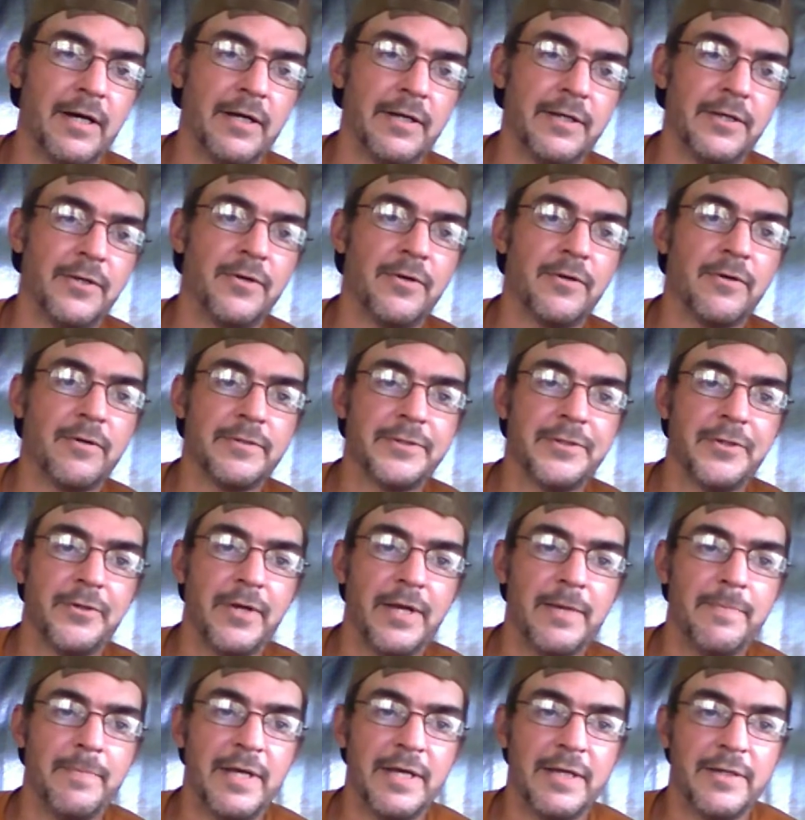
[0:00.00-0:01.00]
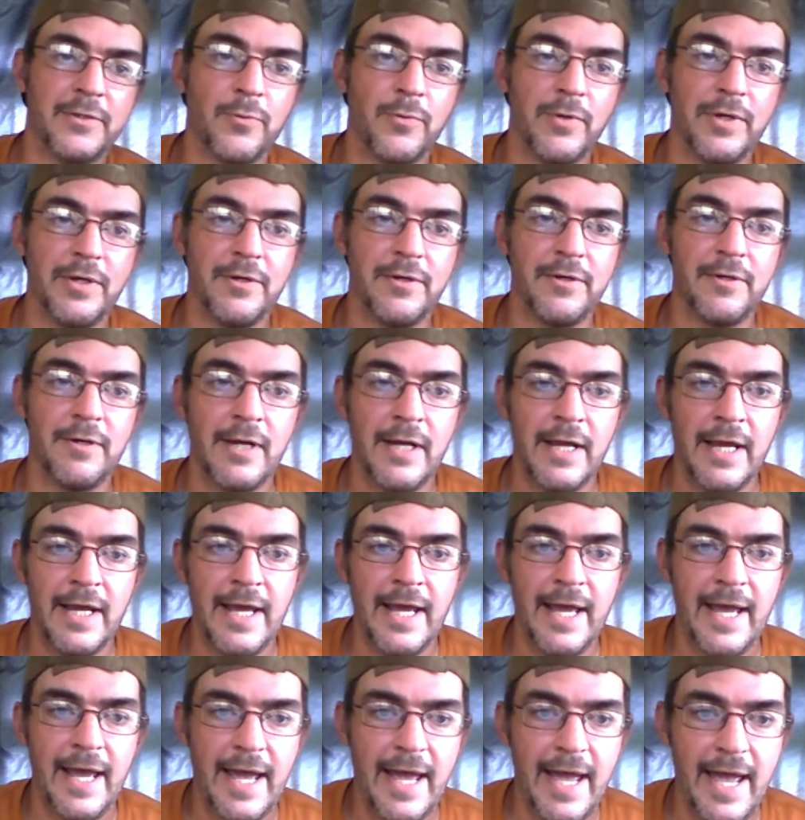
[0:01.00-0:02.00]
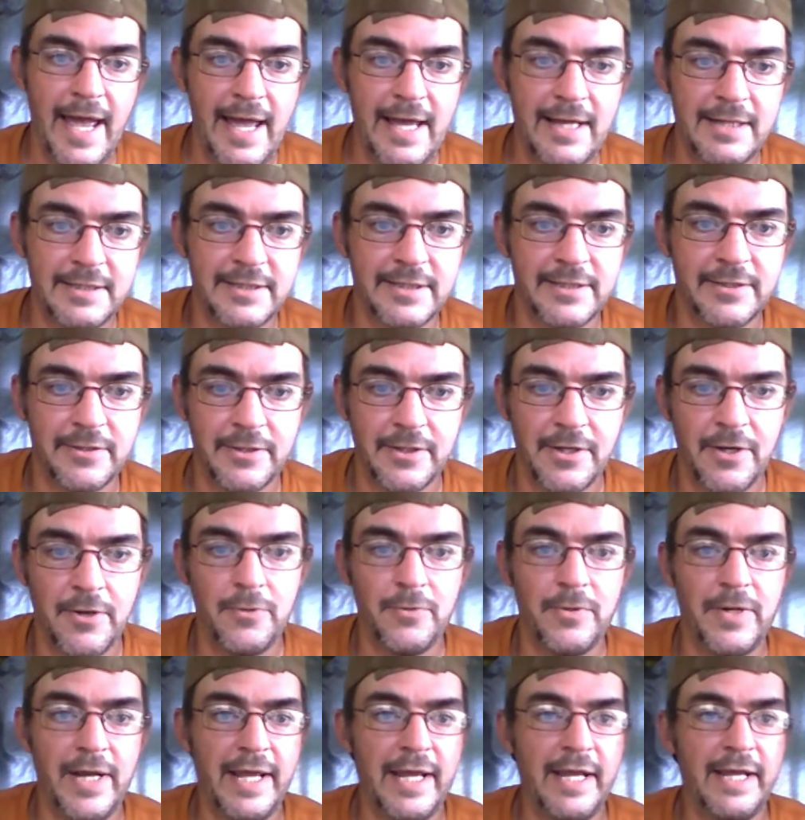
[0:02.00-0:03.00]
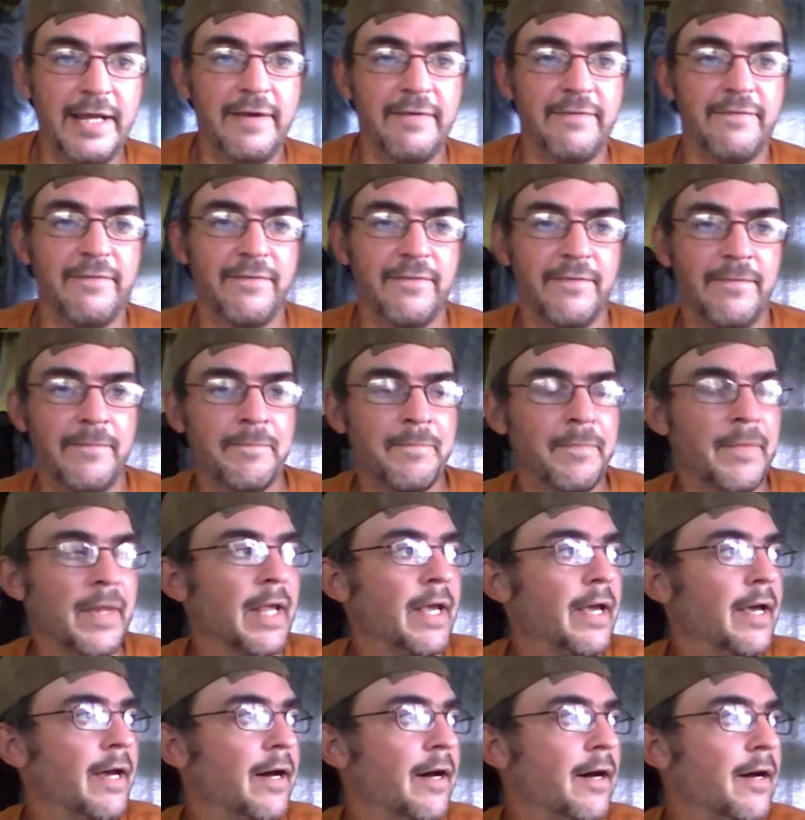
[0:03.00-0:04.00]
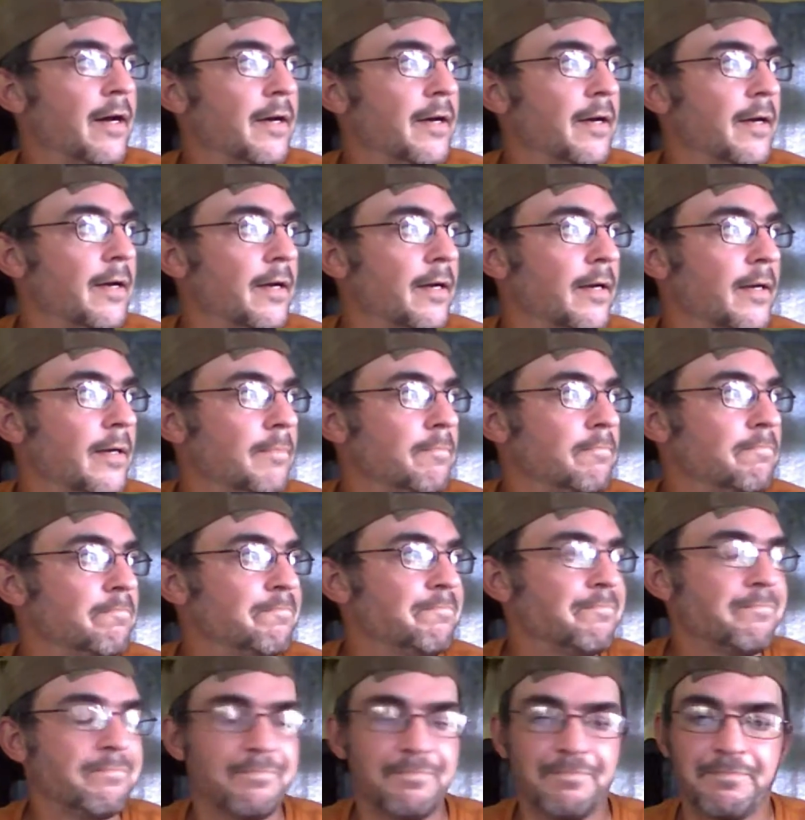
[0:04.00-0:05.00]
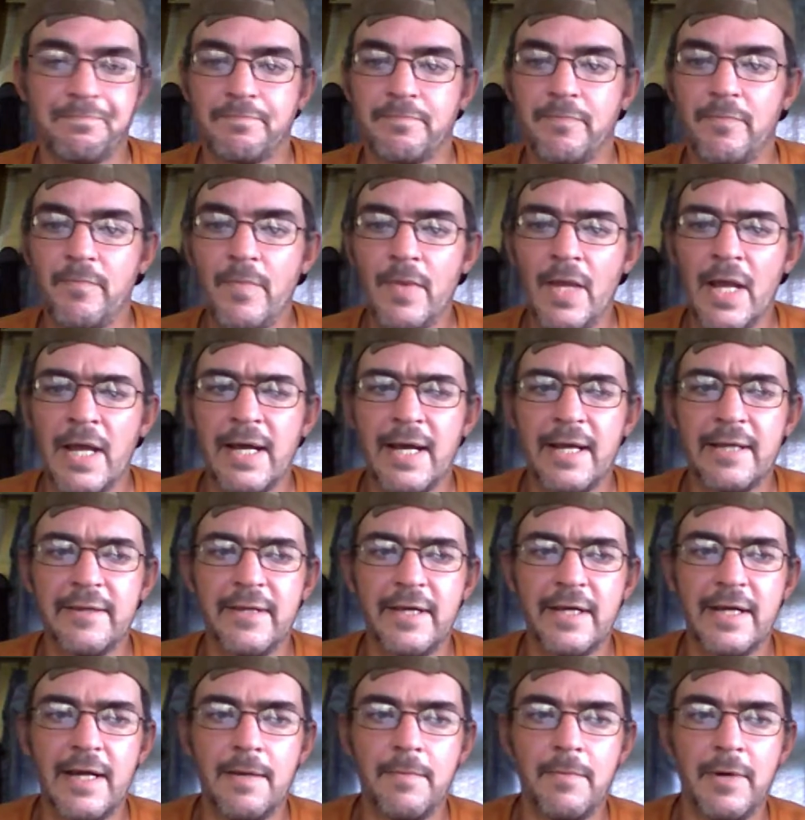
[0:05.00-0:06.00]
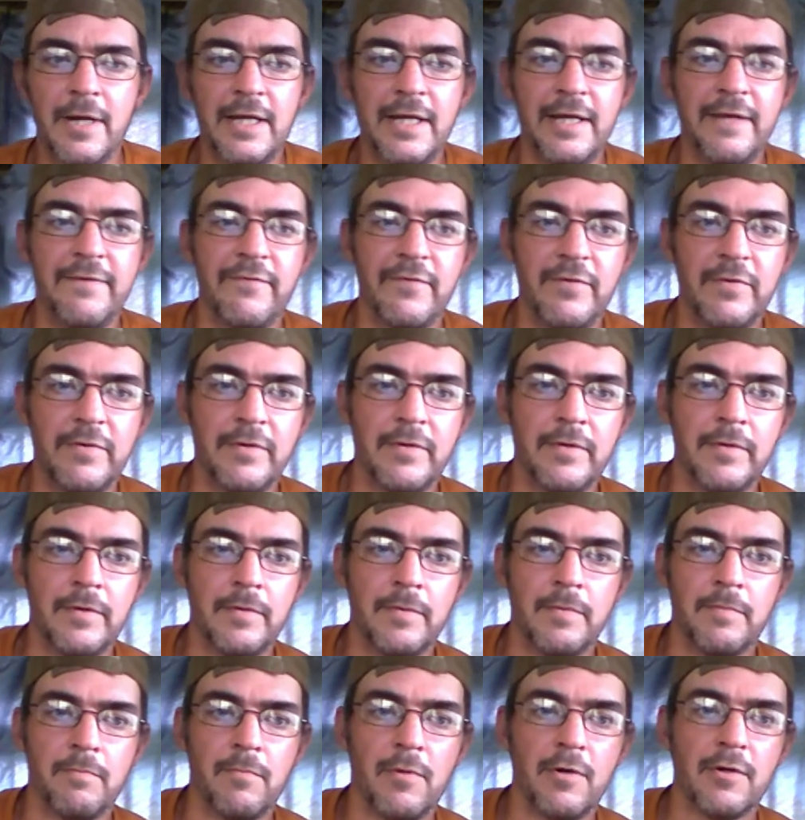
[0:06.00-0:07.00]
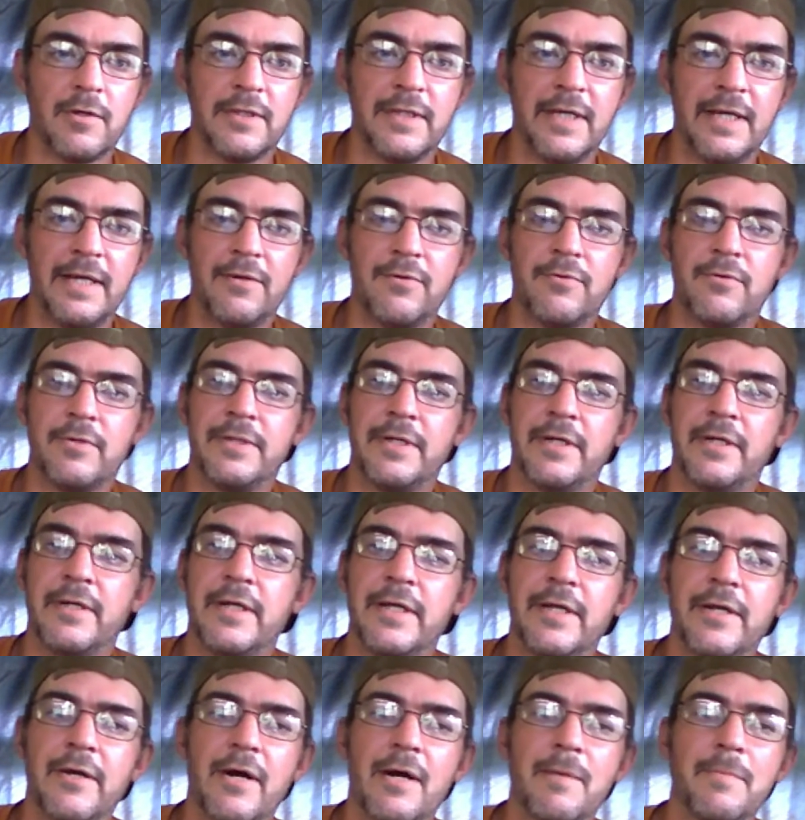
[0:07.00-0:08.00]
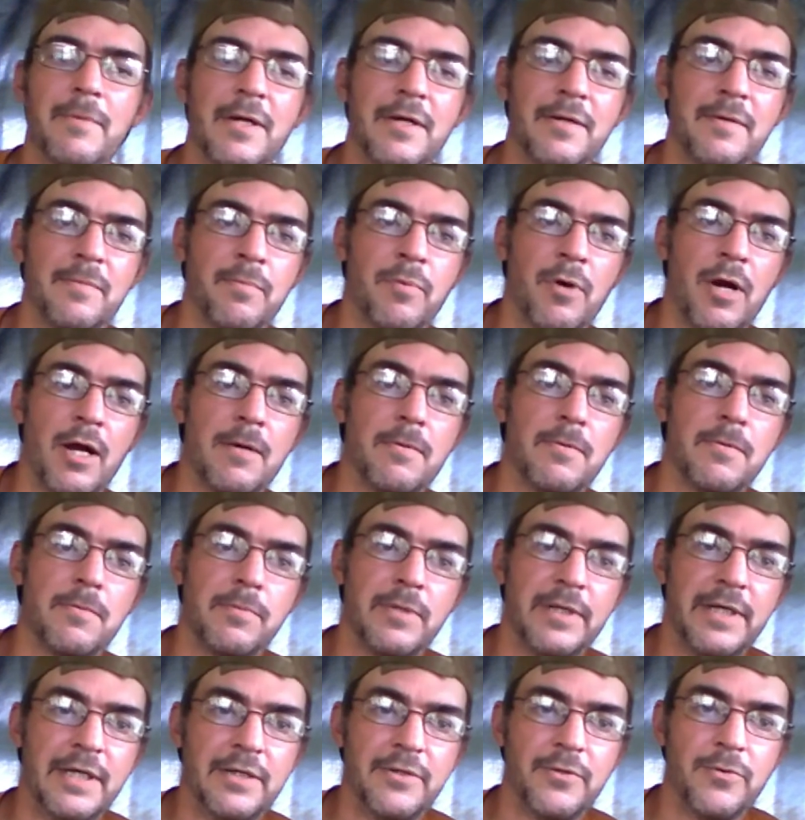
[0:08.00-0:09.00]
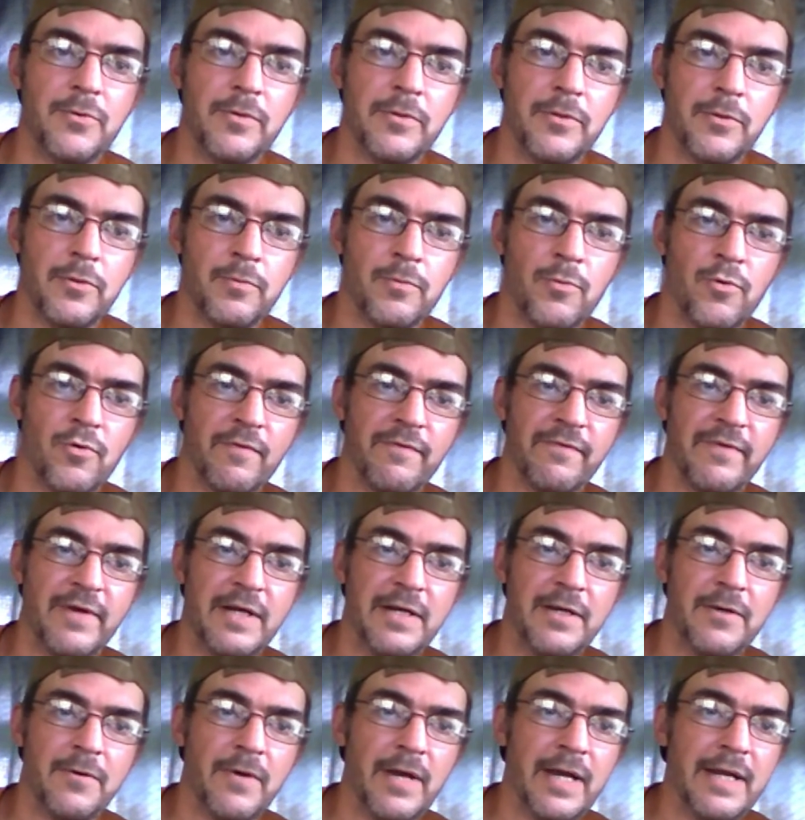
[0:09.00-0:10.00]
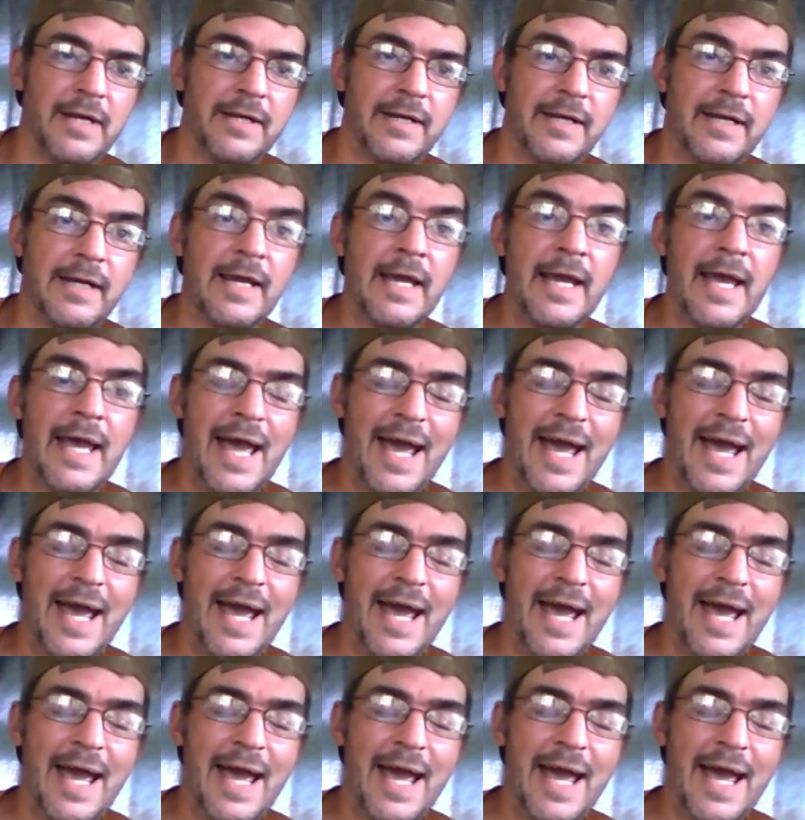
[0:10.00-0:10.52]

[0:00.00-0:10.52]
You can also get me at Twitter at SiliconeDave. I think I might even mark that on there. I'm gonna probably do a little more video editing.